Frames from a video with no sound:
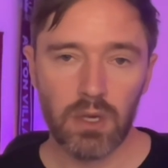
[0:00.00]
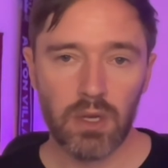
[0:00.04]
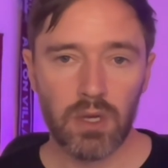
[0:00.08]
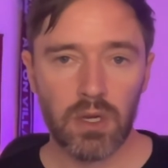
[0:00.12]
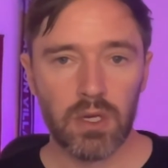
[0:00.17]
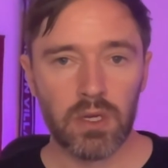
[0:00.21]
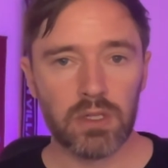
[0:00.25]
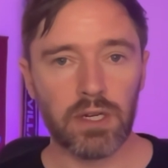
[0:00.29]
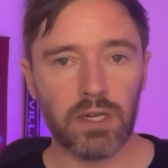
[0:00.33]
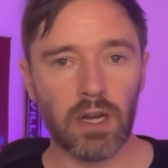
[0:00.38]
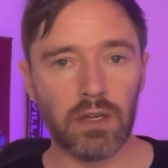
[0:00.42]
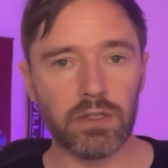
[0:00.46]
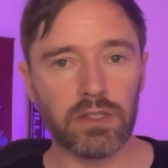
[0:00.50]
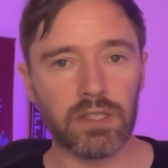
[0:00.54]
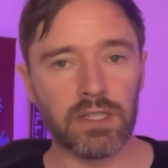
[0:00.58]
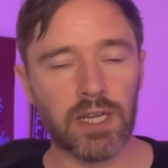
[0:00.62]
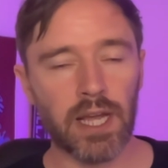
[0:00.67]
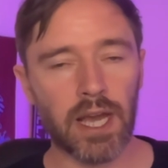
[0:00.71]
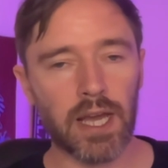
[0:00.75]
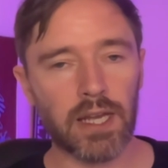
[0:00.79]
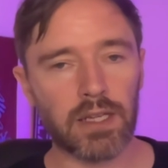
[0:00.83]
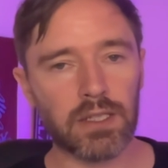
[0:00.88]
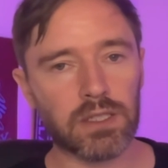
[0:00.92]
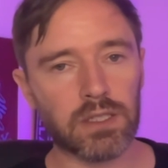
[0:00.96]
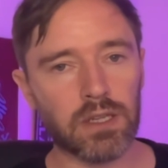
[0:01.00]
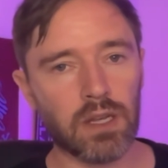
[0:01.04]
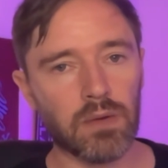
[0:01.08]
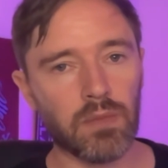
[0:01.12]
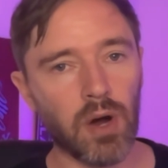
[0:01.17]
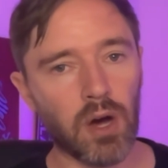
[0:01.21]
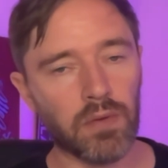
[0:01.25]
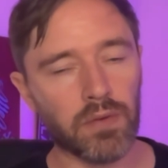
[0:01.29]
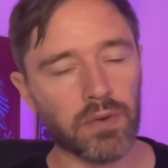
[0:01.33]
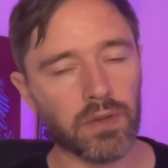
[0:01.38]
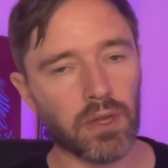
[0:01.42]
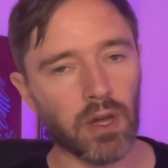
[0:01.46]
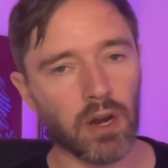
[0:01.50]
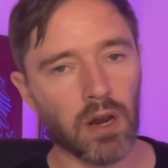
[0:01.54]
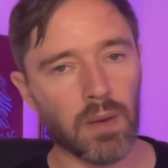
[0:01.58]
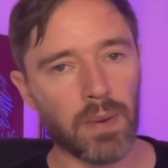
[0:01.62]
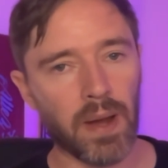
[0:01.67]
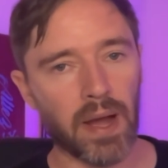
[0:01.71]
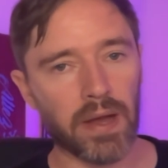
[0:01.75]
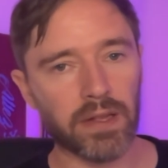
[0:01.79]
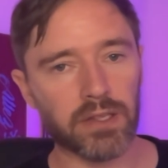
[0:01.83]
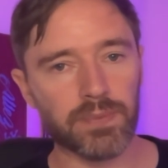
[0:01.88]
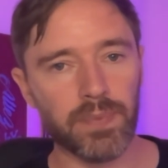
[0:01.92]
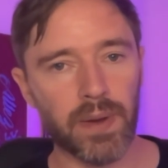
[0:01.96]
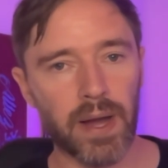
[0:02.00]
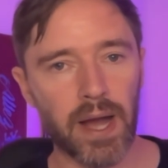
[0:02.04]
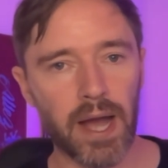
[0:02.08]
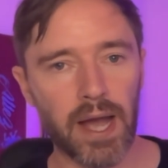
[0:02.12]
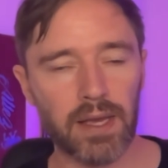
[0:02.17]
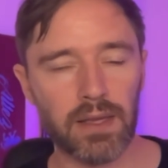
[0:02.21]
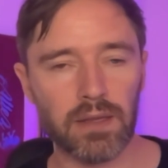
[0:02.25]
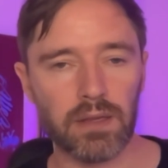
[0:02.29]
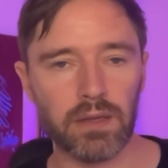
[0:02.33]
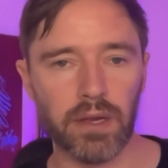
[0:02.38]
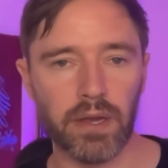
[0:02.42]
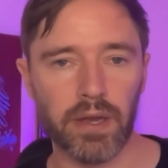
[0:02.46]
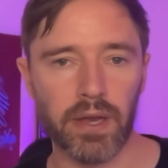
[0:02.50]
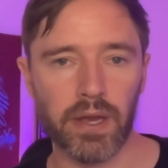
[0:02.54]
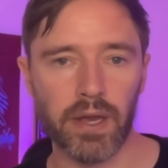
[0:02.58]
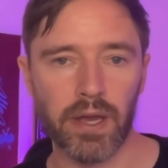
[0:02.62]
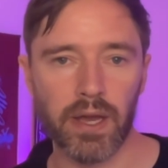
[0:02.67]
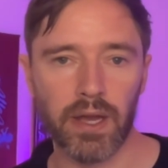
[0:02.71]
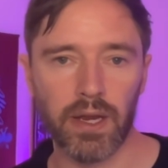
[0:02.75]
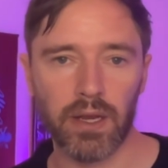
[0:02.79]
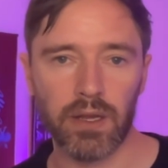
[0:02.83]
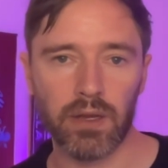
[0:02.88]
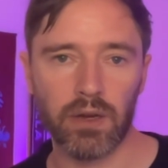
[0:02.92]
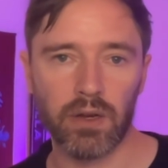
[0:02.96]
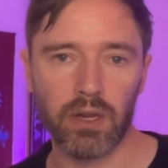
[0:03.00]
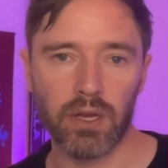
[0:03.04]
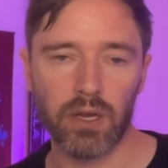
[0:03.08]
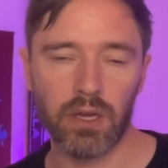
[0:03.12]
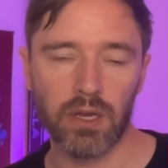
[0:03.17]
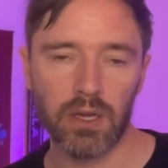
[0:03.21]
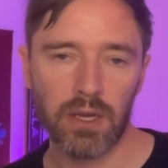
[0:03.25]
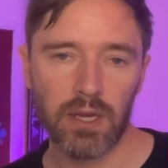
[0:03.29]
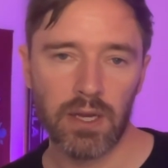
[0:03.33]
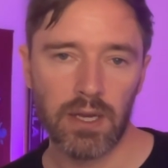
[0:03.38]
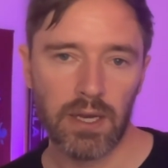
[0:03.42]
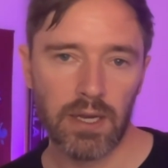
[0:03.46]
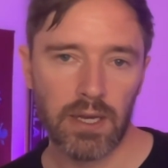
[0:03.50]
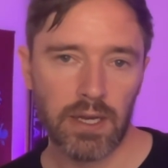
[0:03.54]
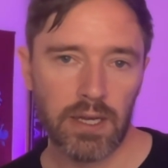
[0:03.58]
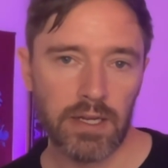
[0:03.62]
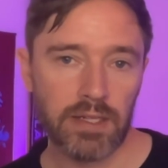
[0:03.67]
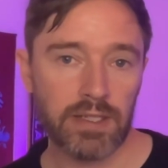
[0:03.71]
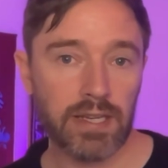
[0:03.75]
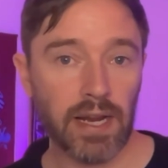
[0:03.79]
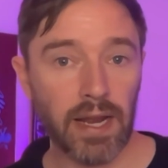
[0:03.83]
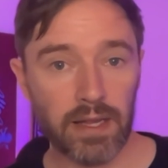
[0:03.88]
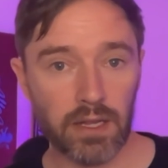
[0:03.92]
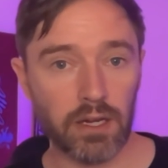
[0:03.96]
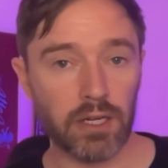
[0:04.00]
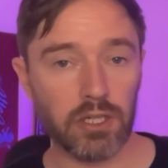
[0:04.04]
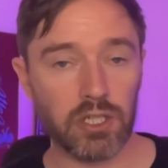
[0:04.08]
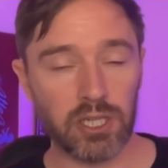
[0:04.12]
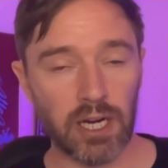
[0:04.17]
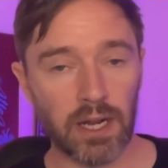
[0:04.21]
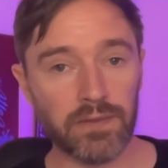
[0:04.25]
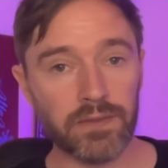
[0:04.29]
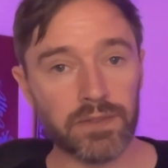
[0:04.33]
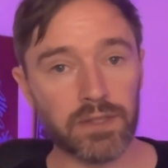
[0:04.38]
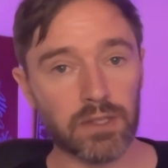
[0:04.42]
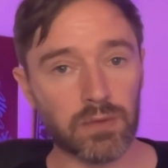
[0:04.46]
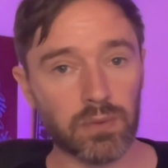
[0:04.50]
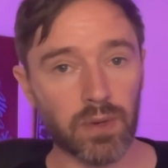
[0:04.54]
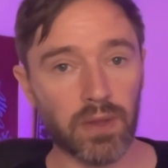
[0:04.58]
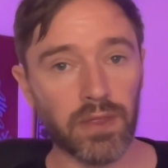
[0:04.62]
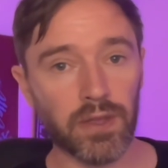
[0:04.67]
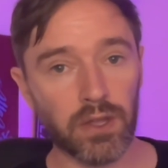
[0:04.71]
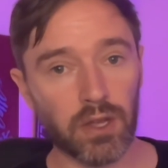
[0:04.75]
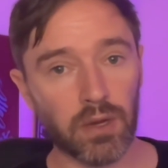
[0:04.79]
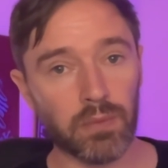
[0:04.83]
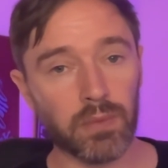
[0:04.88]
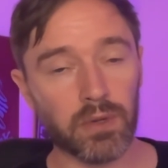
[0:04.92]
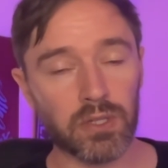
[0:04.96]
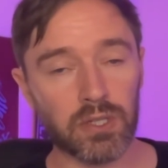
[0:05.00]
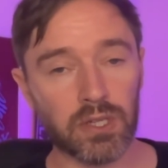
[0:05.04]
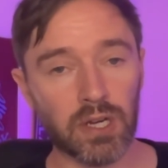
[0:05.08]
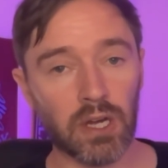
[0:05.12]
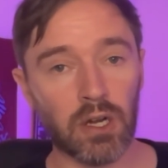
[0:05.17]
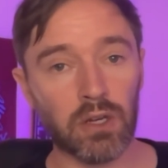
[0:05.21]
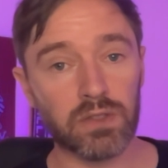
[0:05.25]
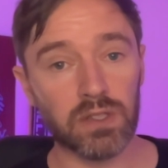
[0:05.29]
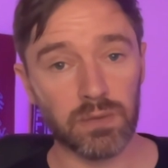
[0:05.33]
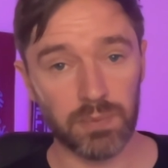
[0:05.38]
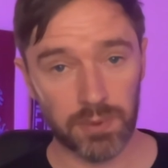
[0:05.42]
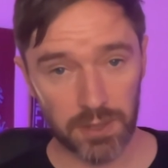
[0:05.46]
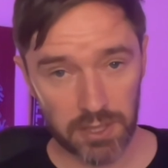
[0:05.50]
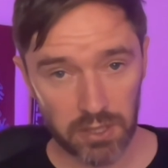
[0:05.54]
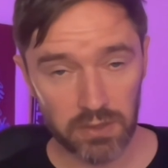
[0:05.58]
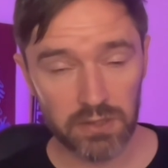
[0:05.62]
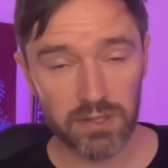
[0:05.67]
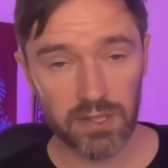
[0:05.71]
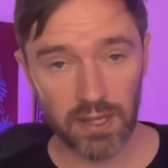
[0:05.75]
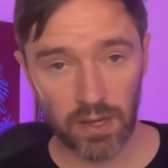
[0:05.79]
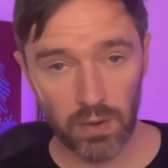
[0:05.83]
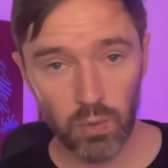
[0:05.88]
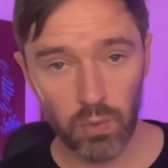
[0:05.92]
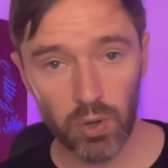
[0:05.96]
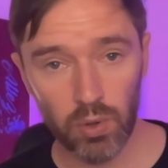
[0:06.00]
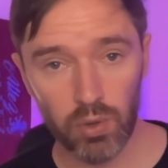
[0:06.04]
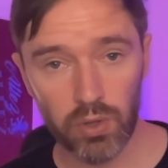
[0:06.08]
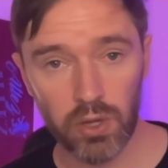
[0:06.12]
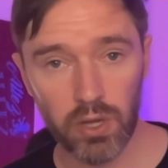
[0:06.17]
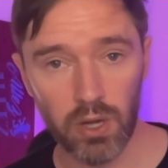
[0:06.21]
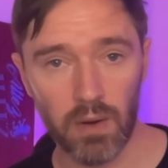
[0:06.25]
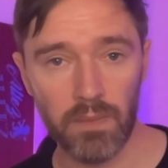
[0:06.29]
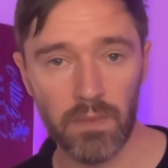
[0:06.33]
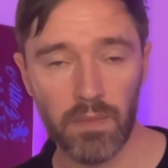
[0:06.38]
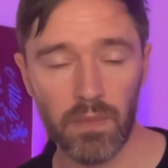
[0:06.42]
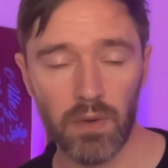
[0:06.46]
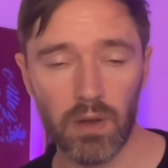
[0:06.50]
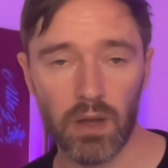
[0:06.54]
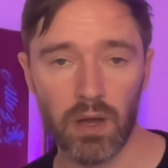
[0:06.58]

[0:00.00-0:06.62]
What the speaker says: Chelsea next. Come on, got to bounce back. Got to take our chances when they come at Chelsea, because they will come.